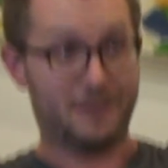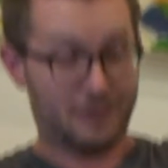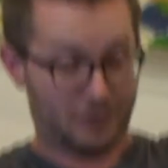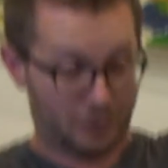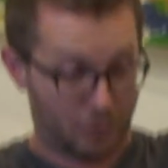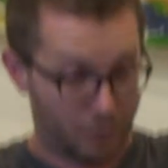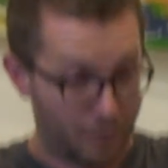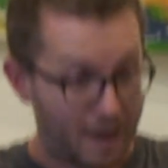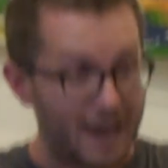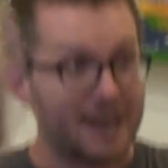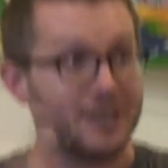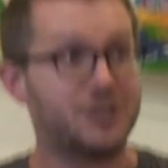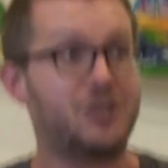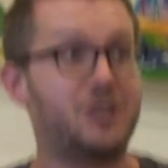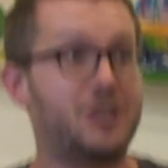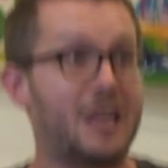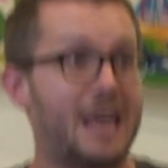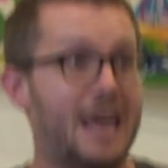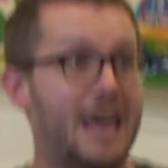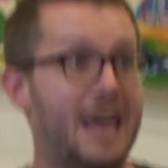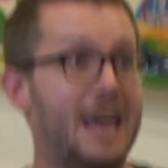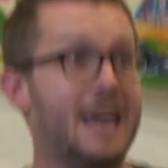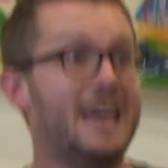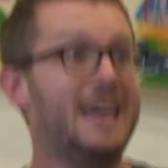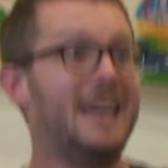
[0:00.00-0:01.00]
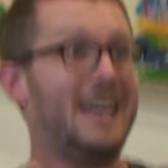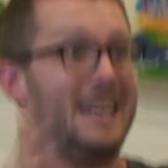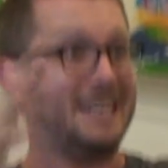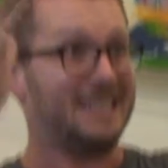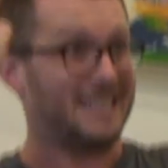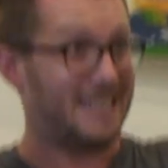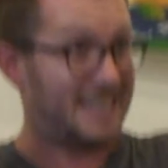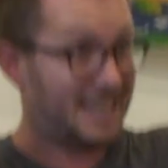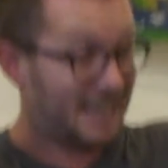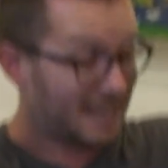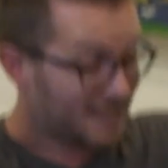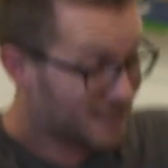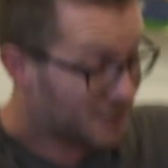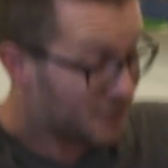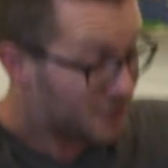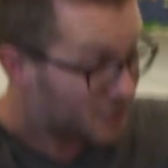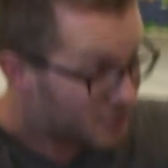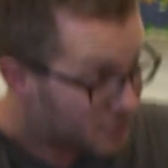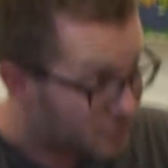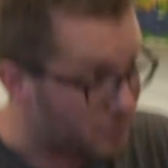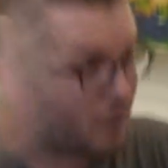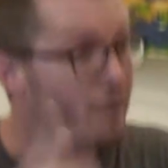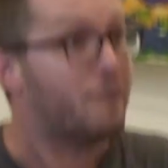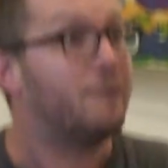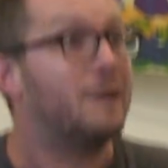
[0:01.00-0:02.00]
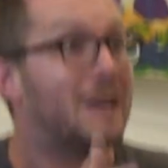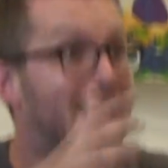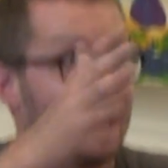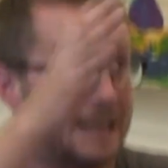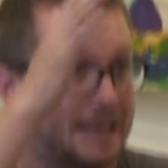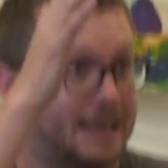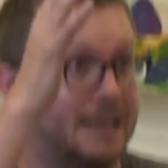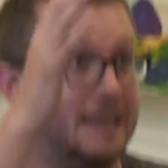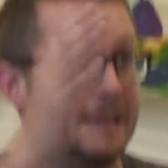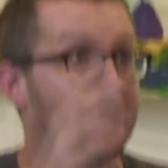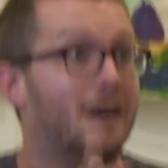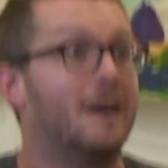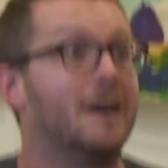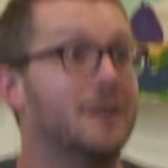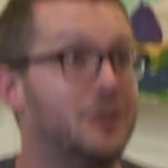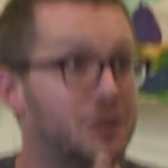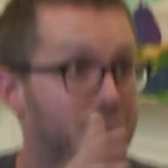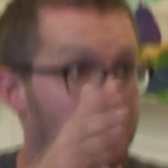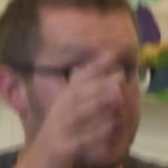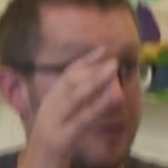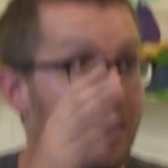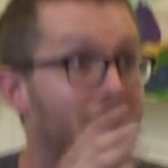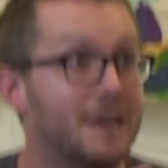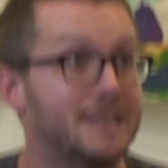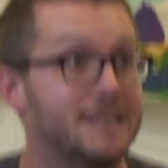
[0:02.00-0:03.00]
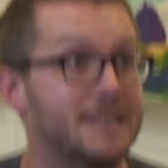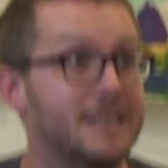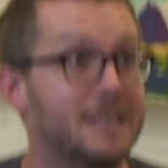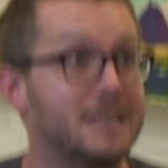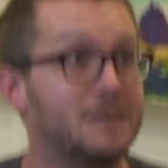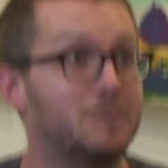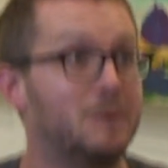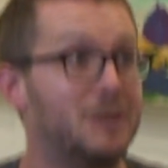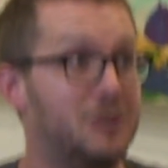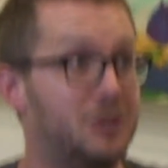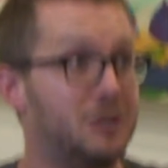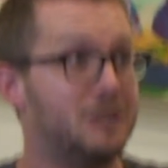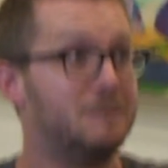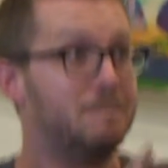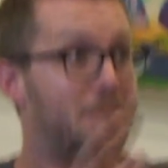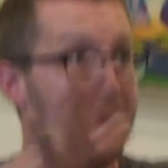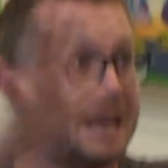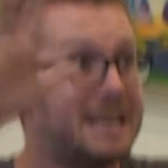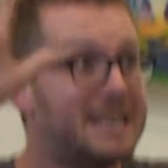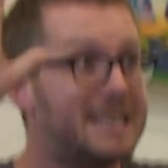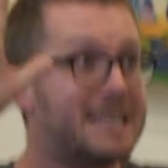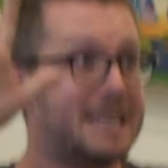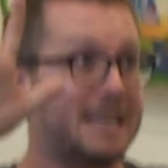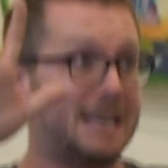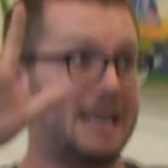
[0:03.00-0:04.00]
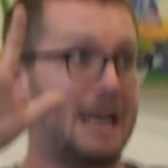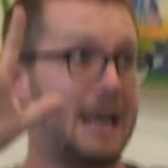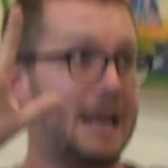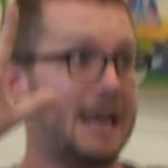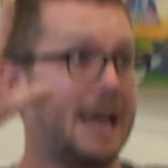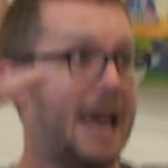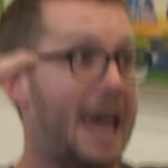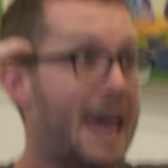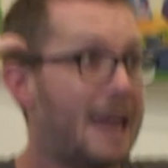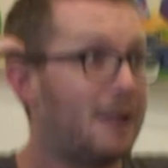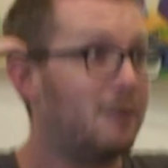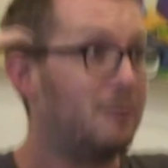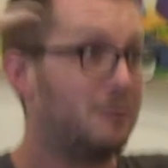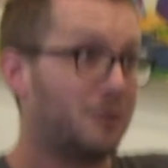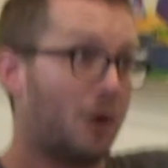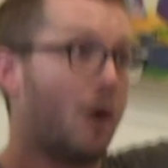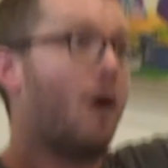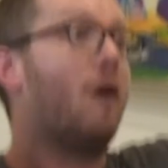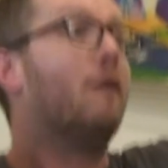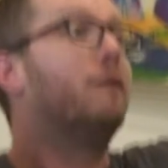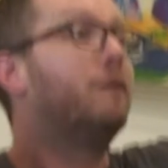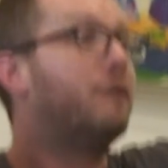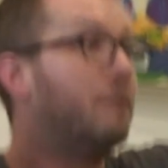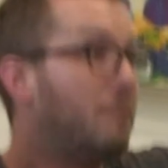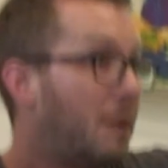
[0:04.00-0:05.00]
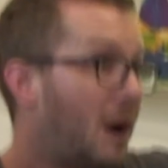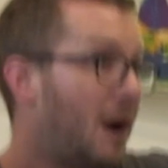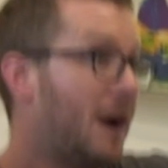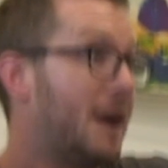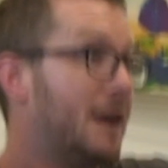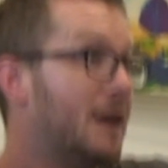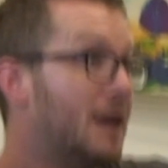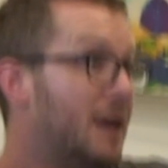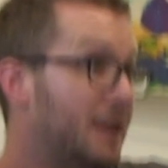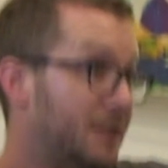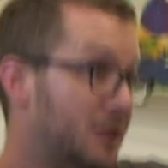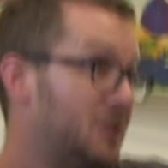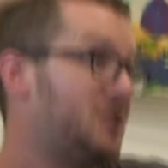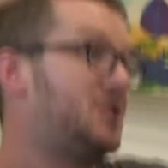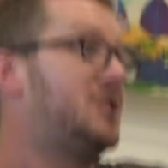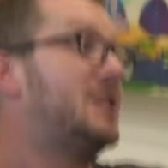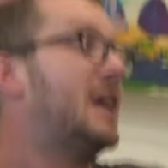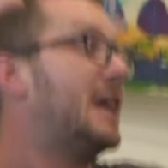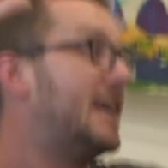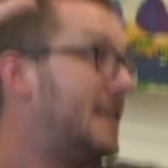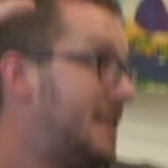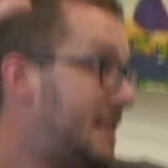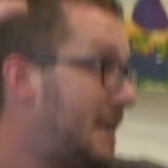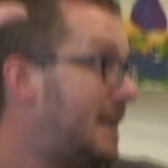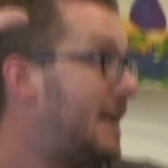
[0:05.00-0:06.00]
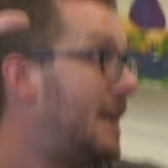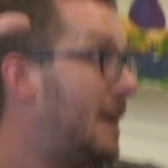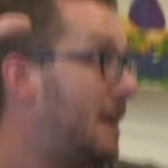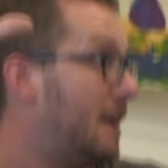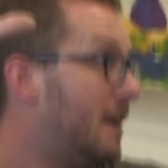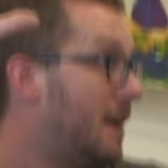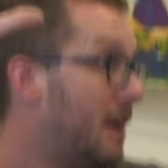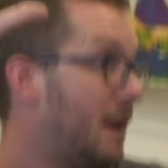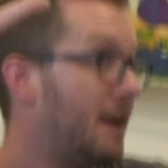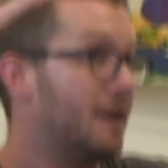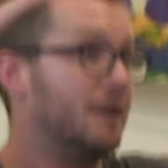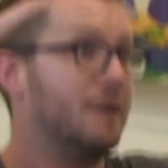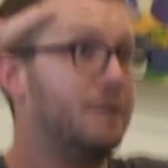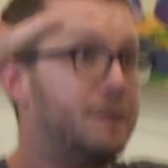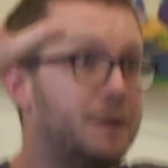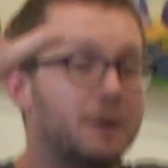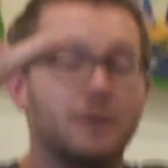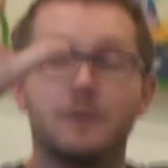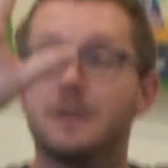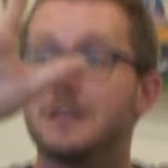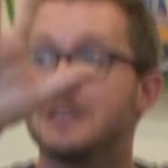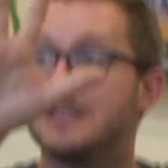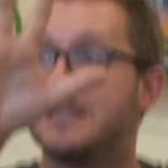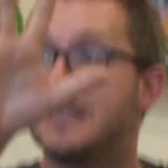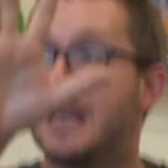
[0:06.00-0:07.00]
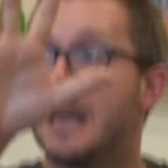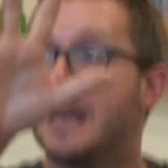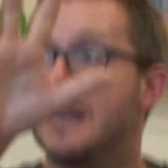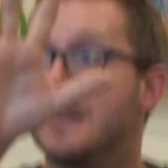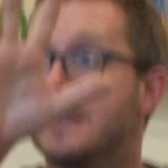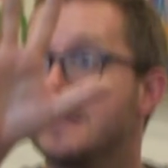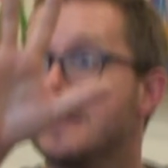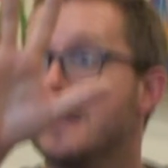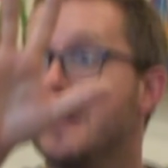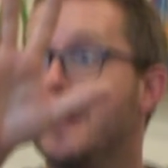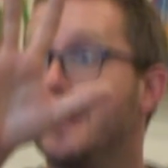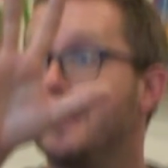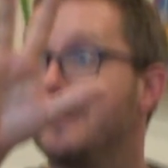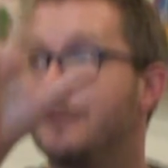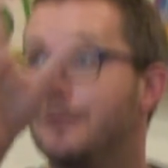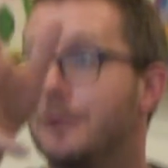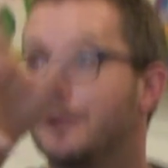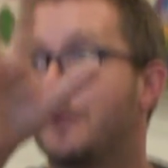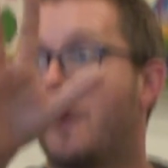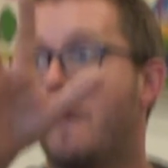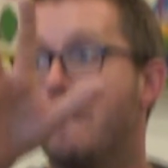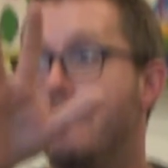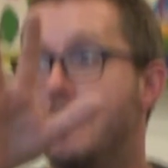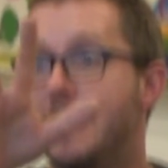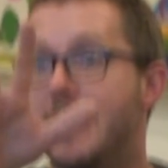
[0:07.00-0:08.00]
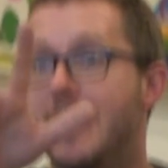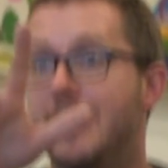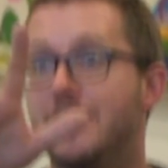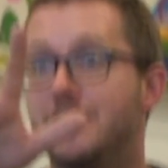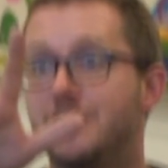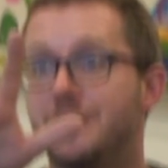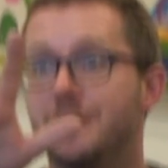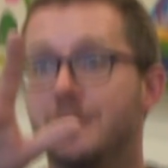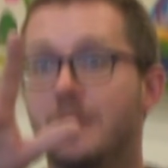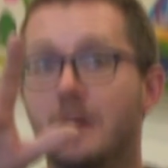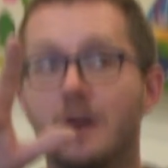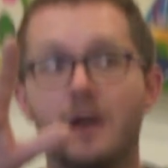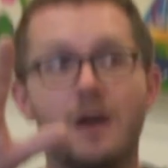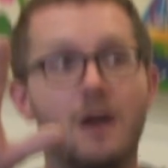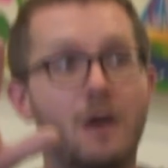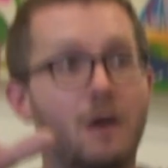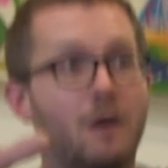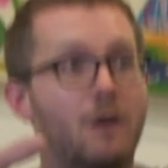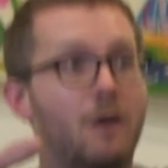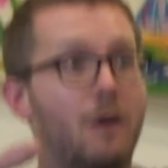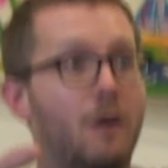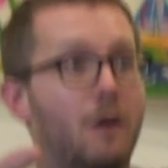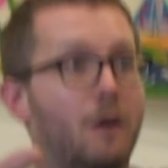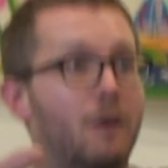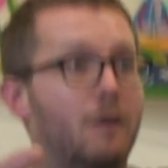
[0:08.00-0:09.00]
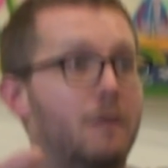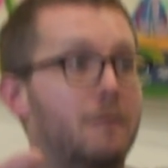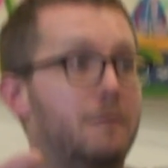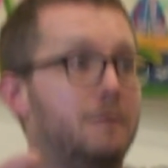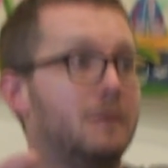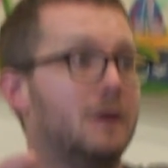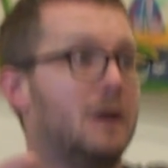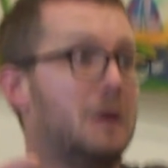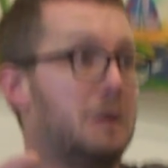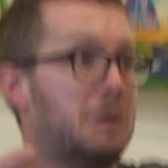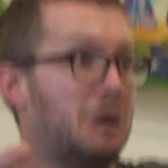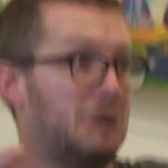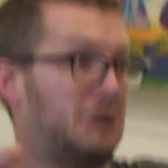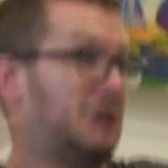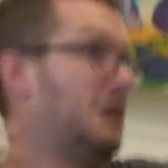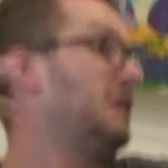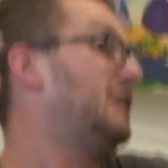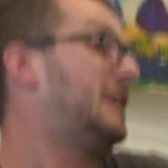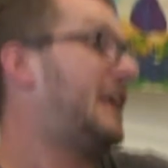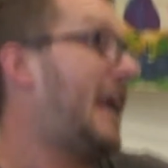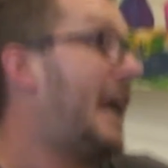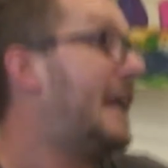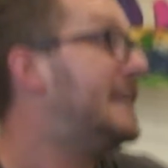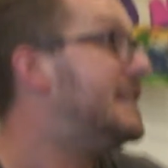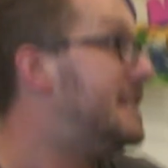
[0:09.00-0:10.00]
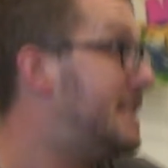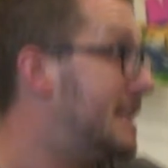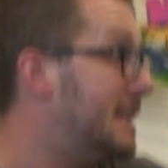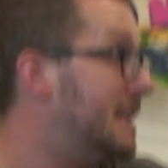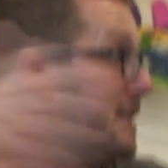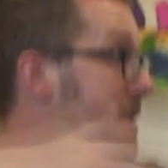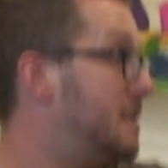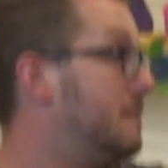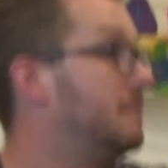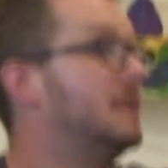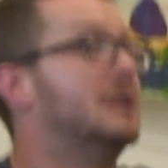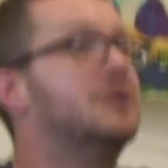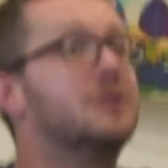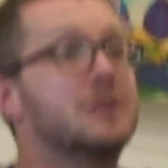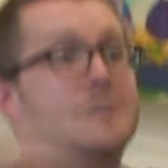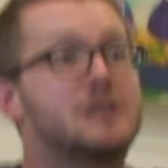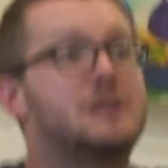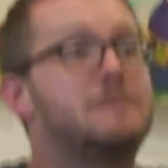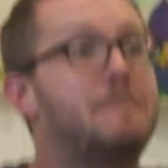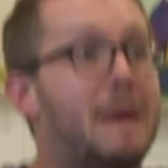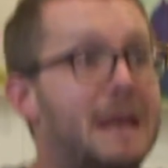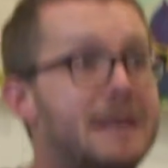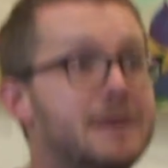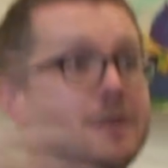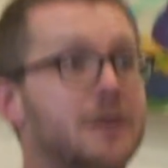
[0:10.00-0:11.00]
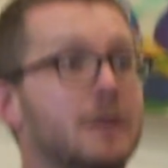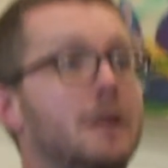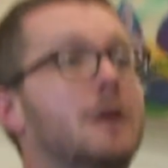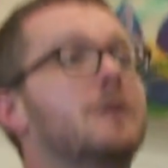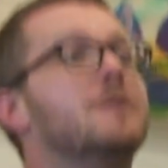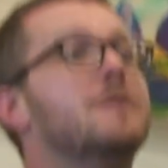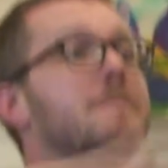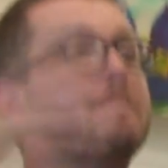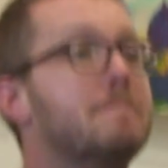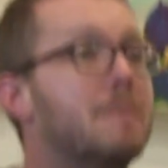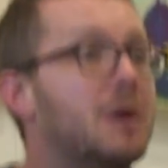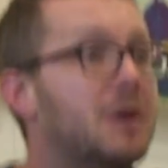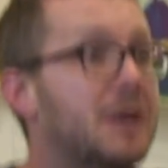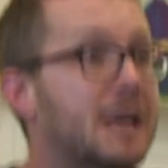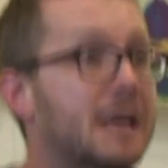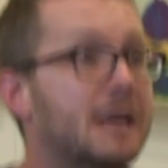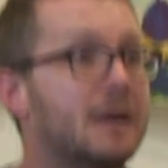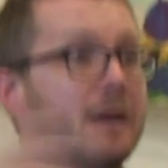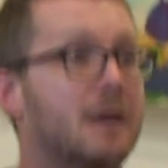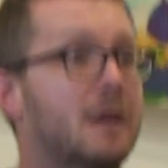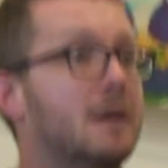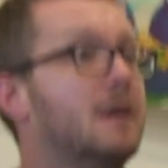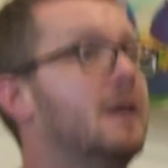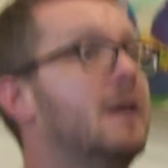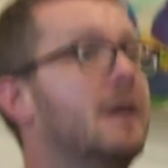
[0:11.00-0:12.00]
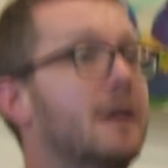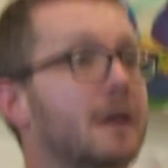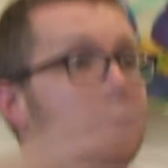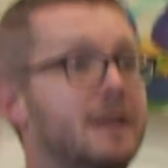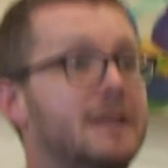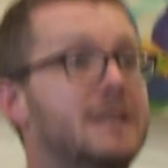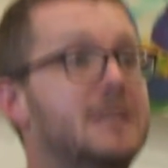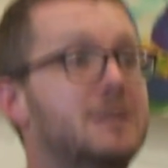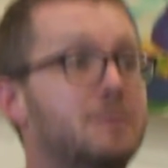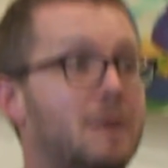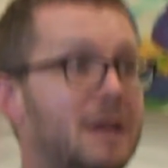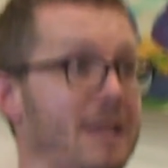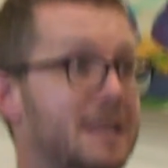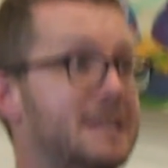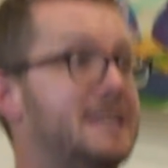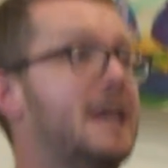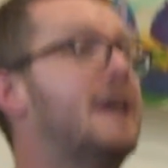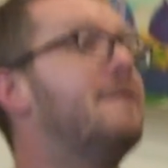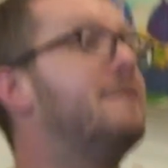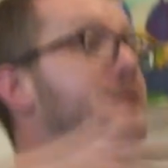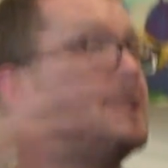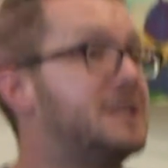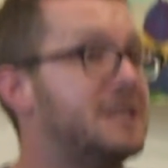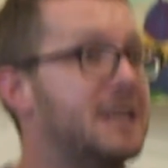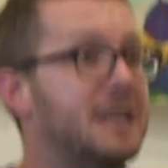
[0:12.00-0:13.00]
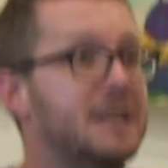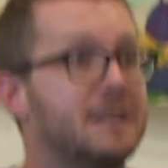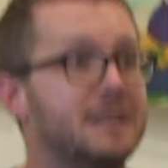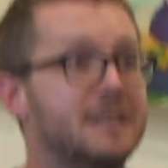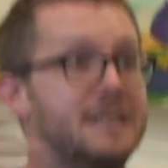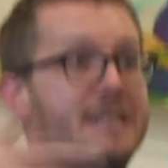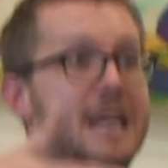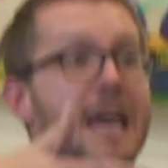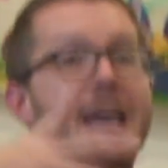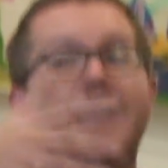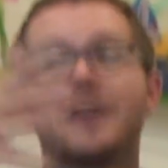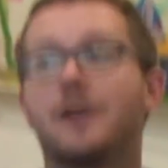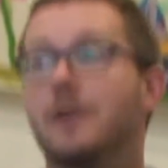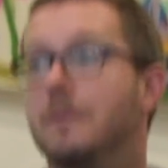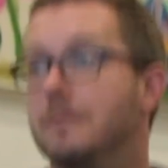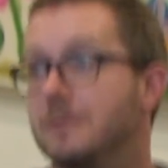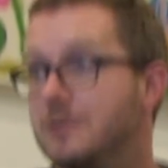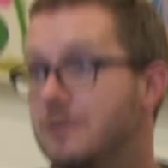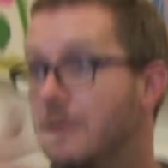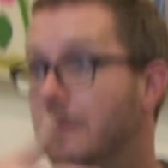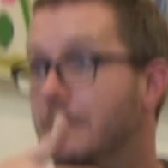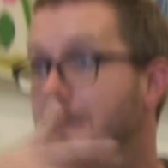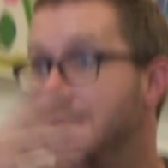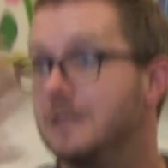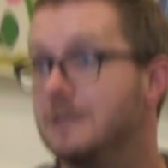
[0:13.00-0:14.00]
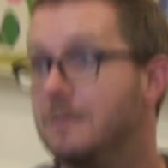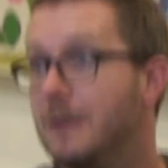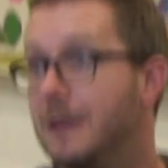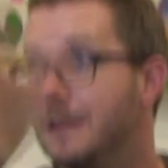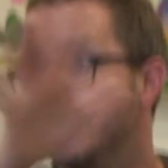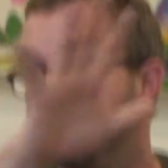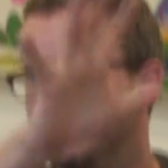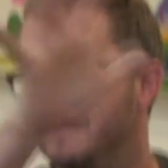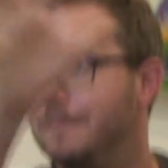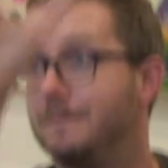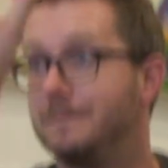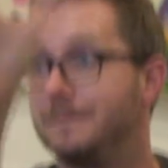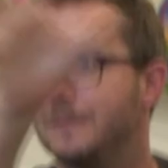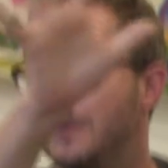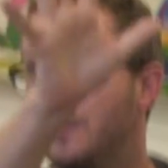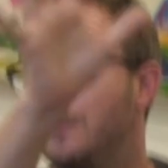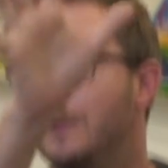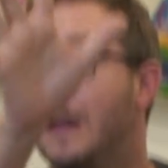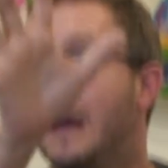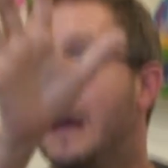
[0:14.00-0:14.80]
the crash there is a catastrophically large crisis, which is basically held off by the state here and a few other states through a combination of Keynesianism. They just spend a load of money. This is where the deficit and the debt comes from. This is where all